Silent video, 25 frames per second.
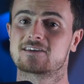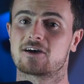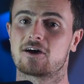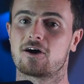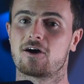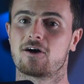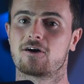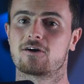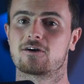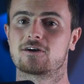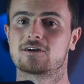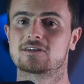
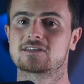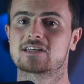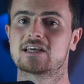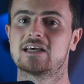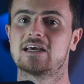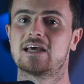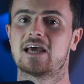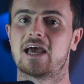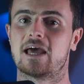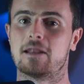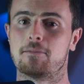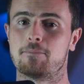heart,
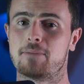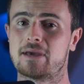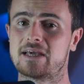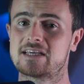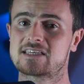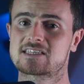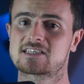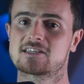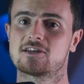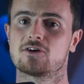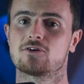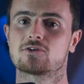and
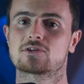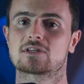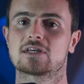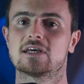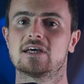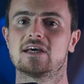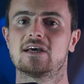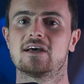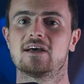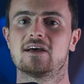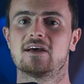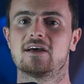base note,
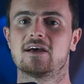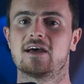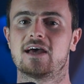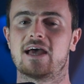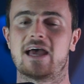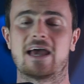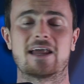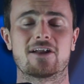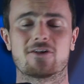and